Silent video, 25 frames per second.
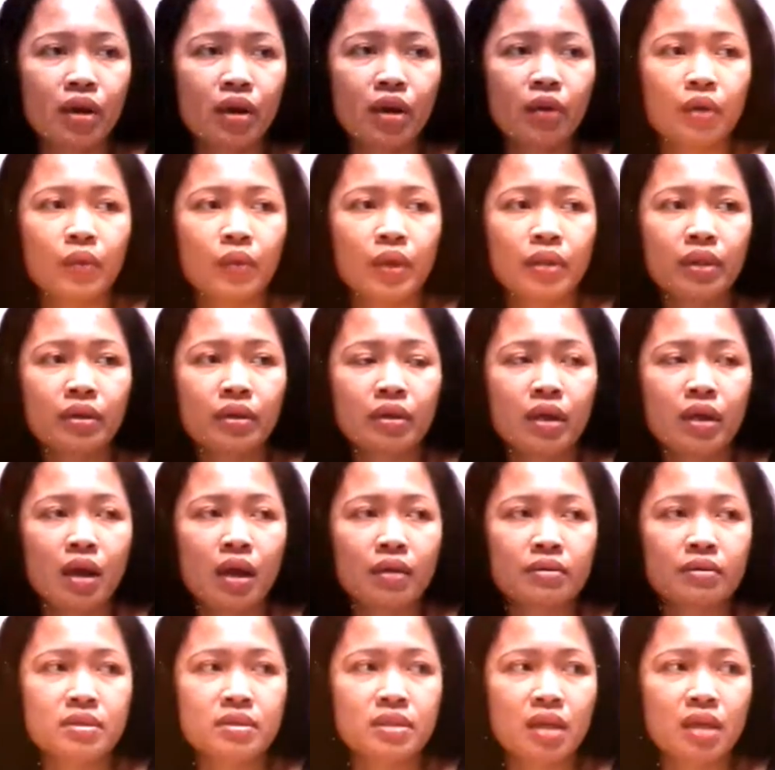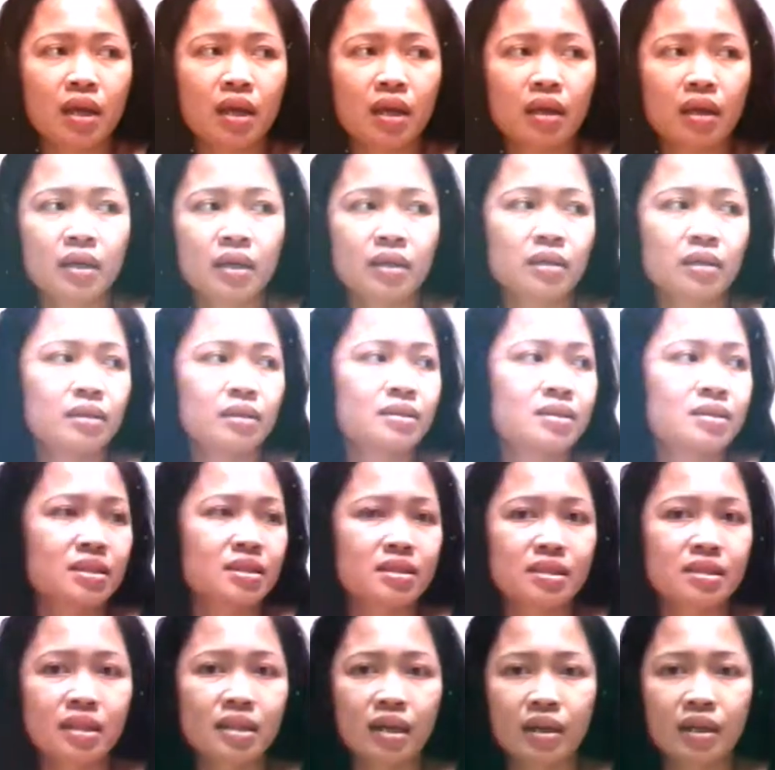our weather outside it's
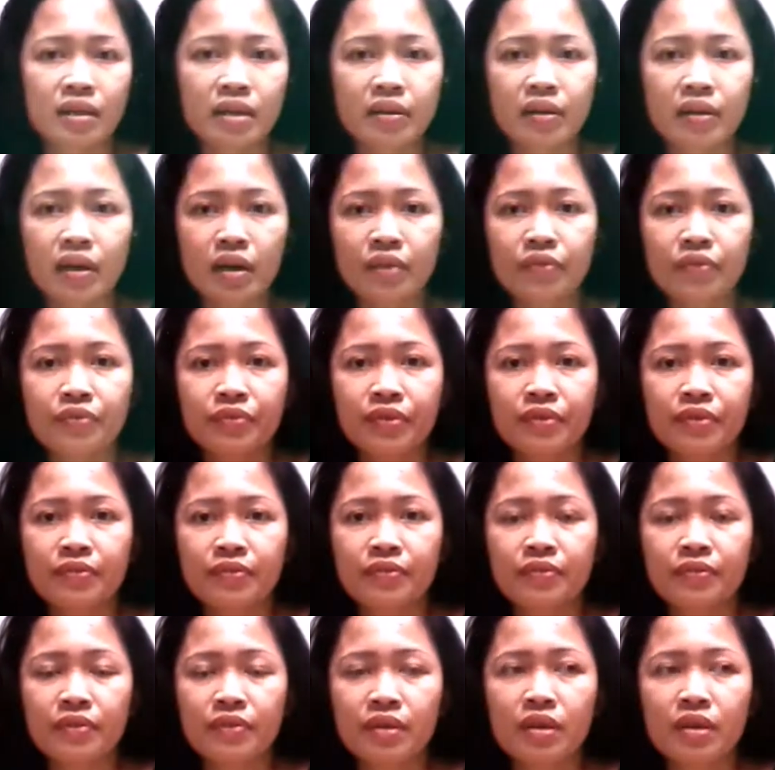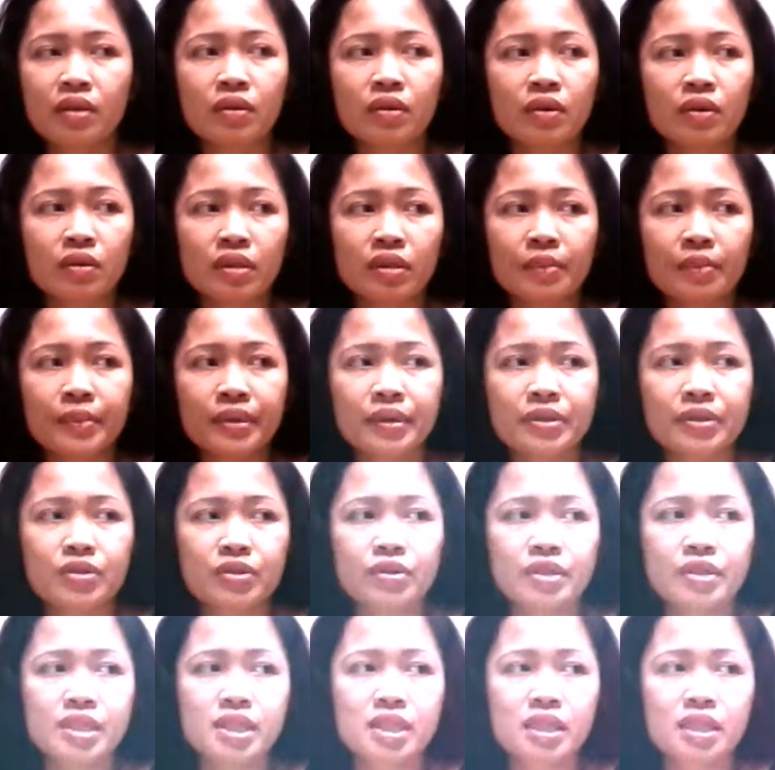just like around 50 you know
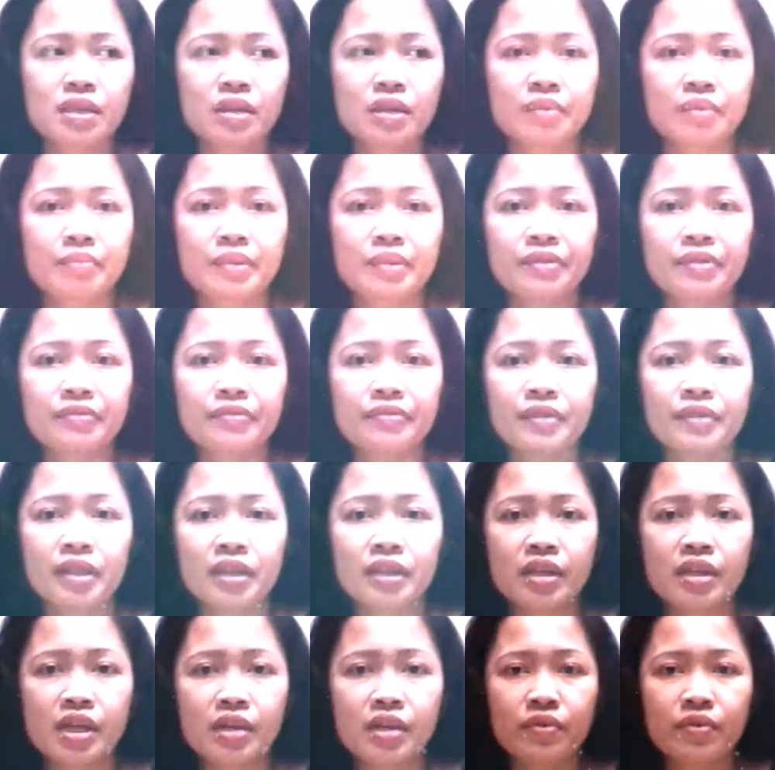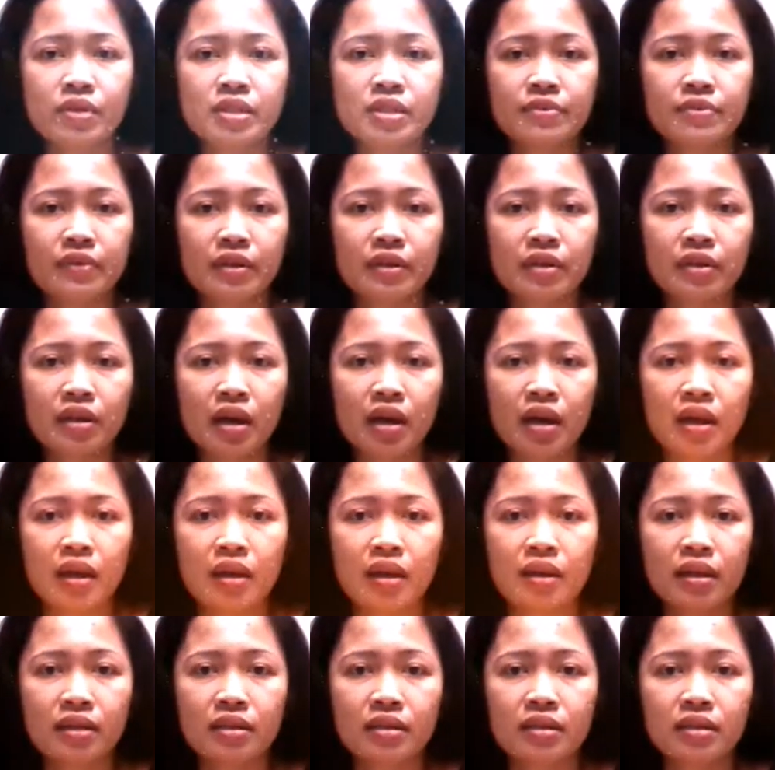temperature is around 50 degrees
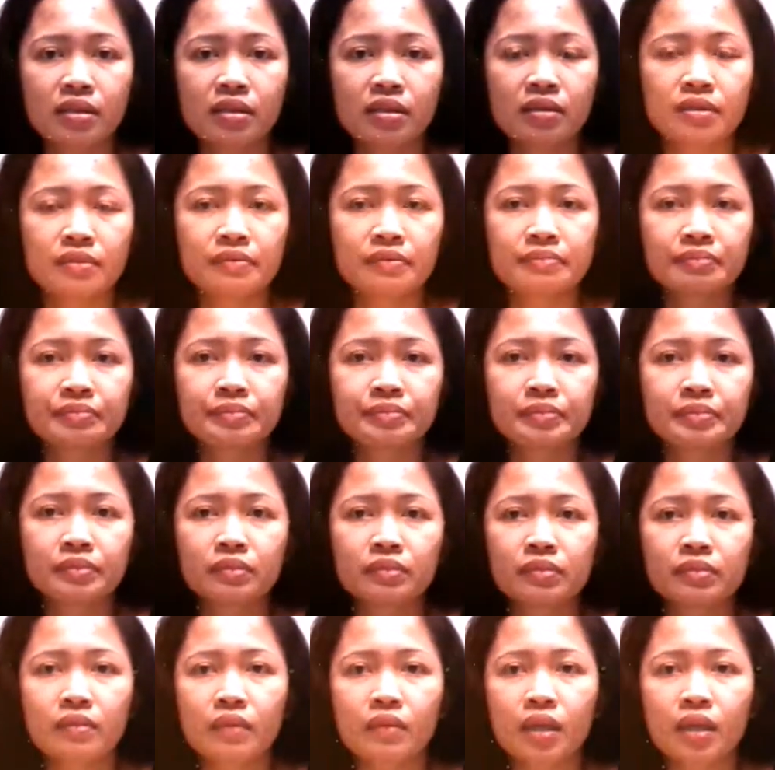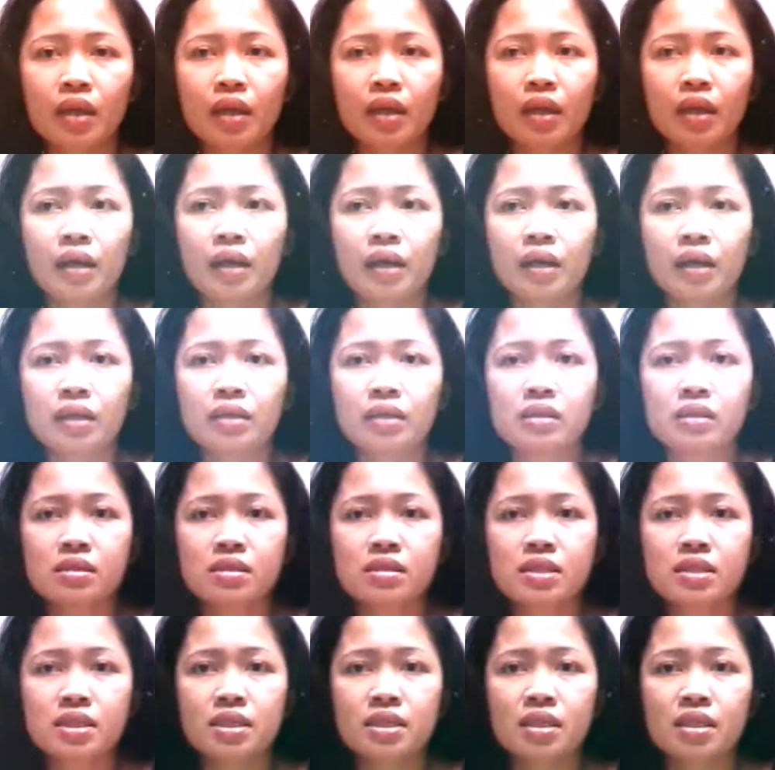Fahrenheit and
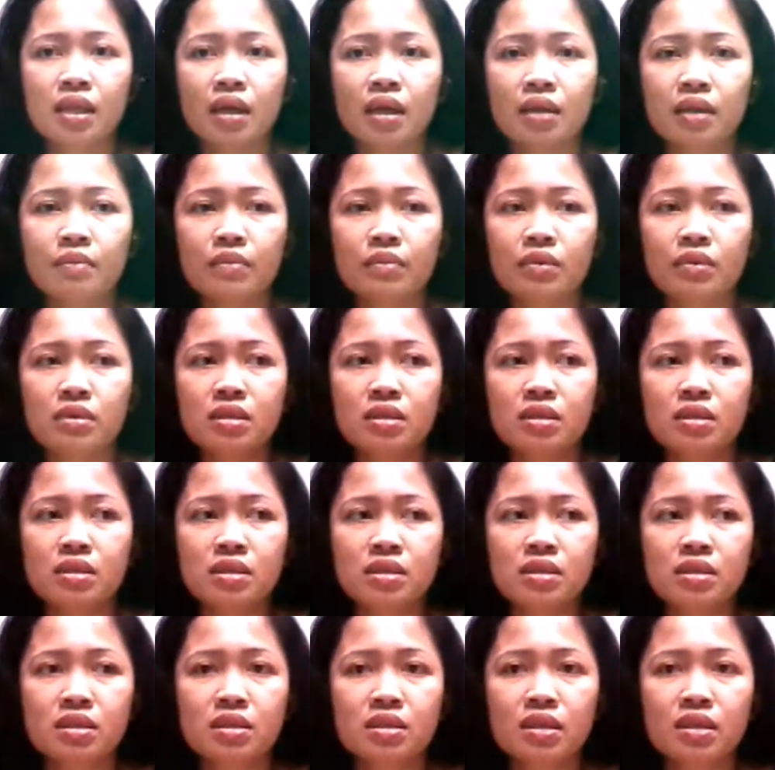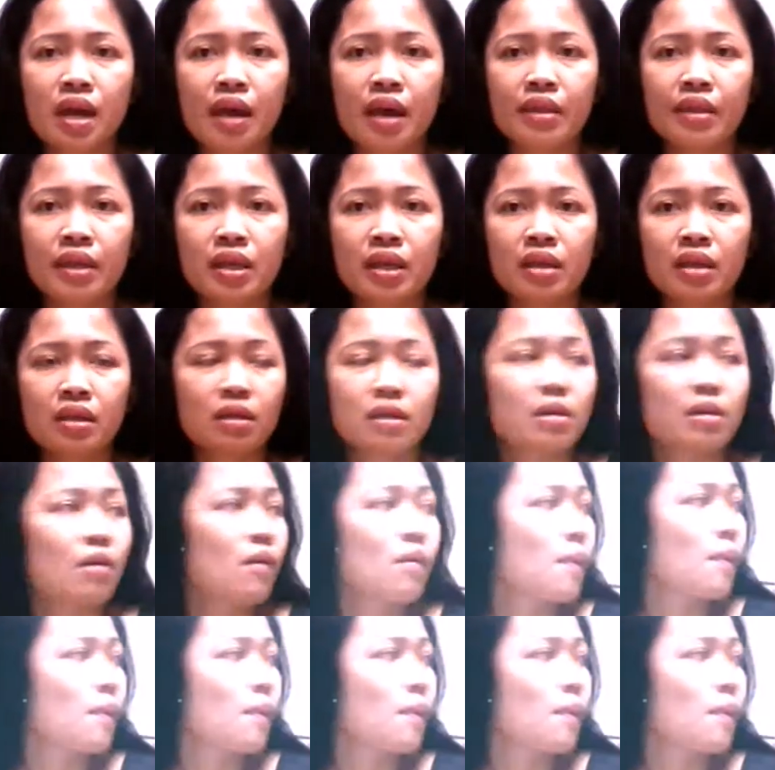it's like most sunny